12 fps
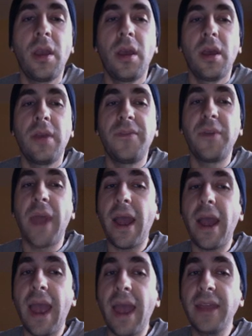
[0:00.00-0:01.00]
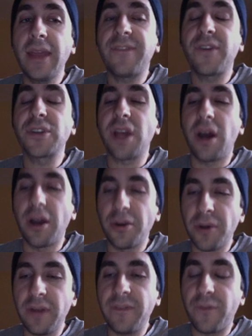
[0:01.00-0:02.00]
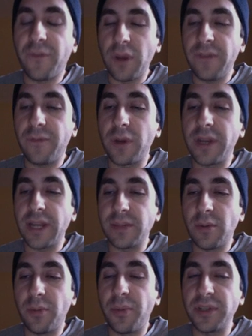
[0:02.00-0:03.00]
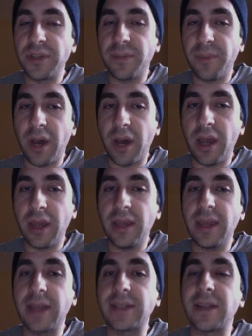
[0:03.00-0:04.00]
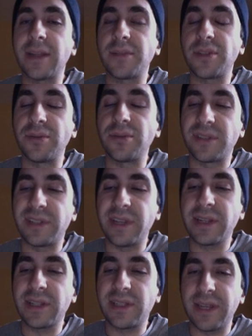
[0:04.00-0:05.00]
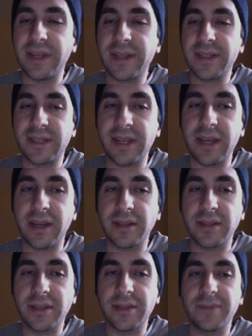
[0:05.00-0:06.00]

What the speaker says: if you add the first 144 decimal points of pi, it sums to 666.